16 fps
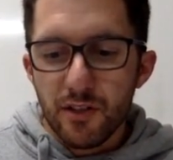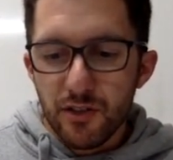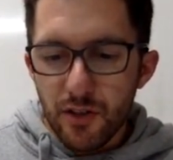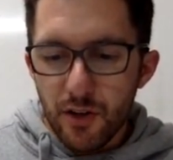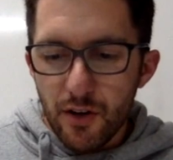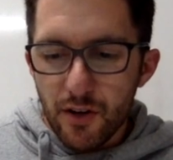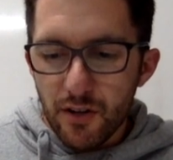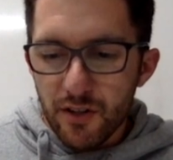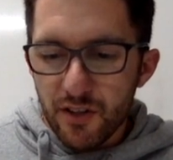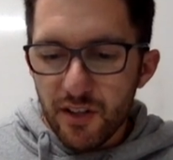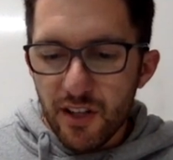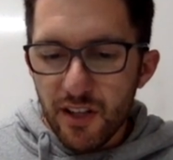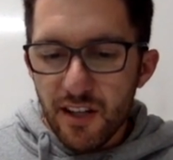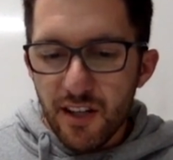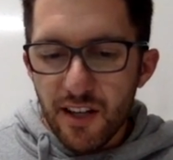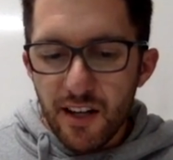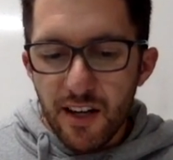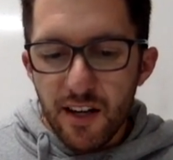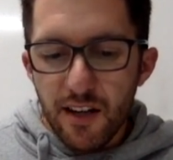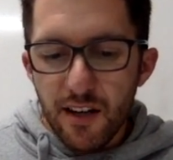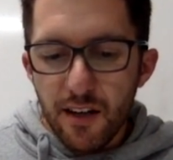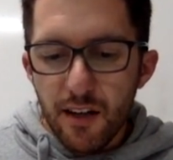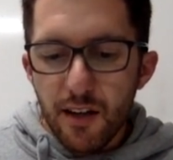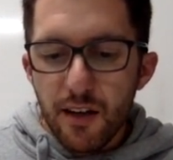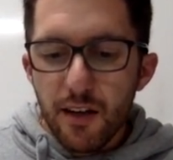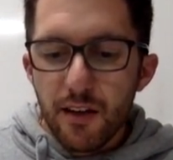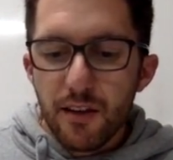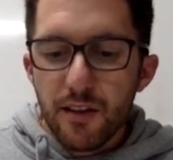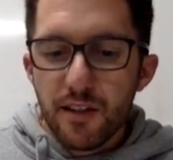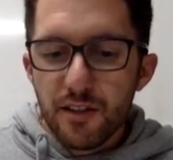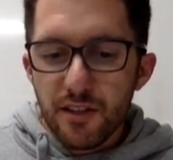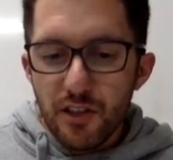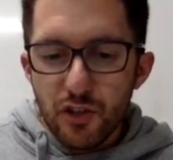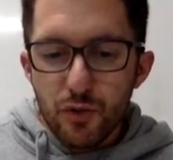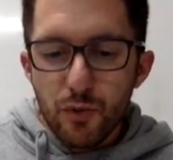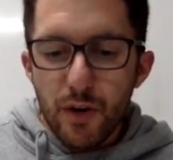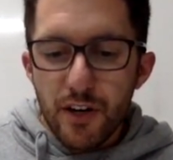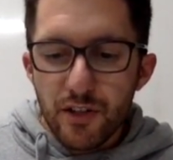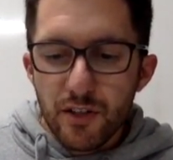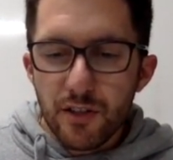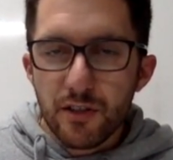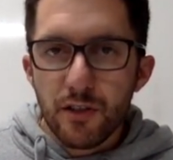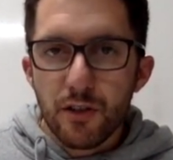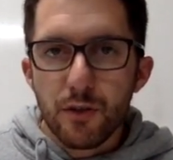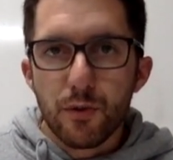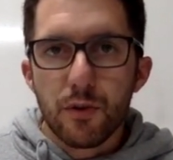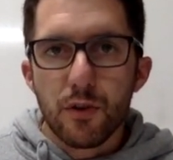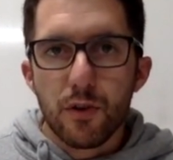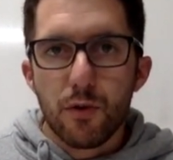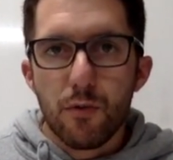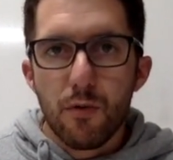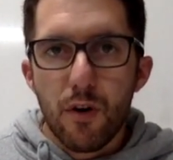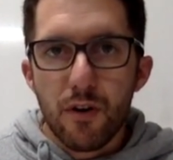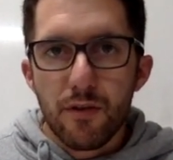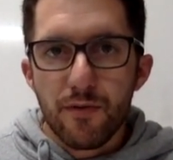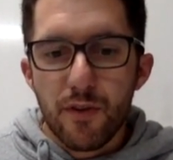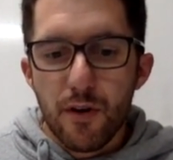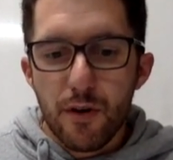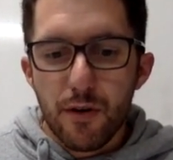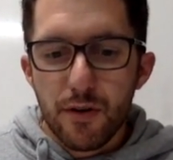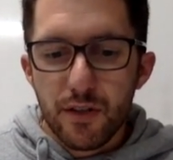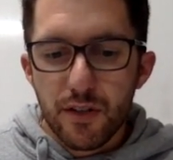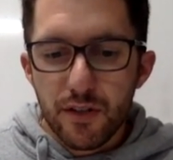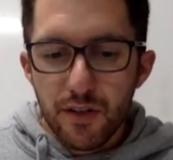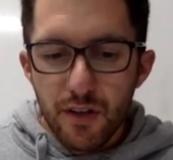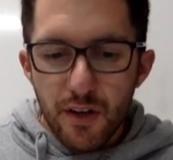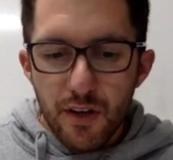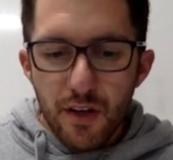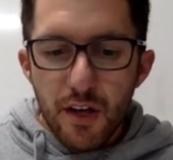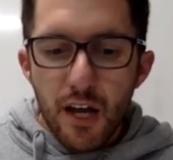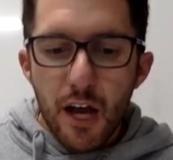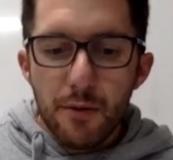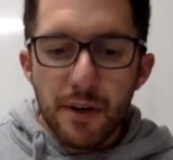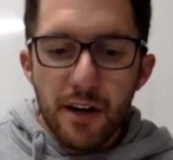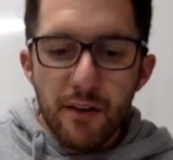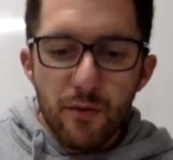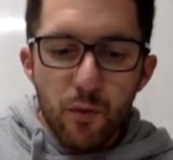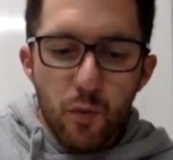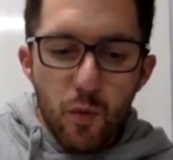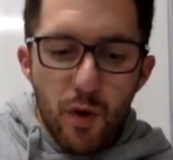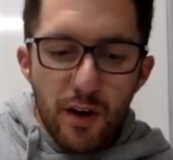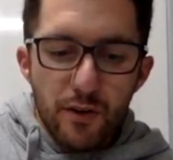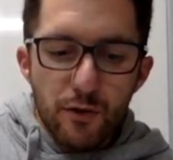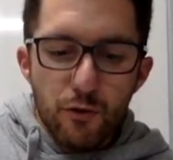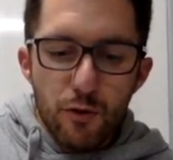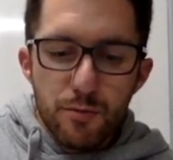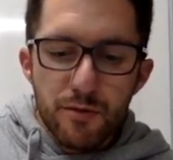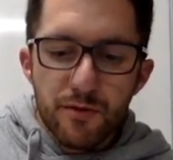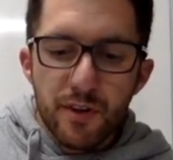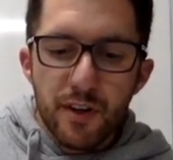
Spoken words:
So you can see here, this situation is to do with the coronavirus, and we have one group of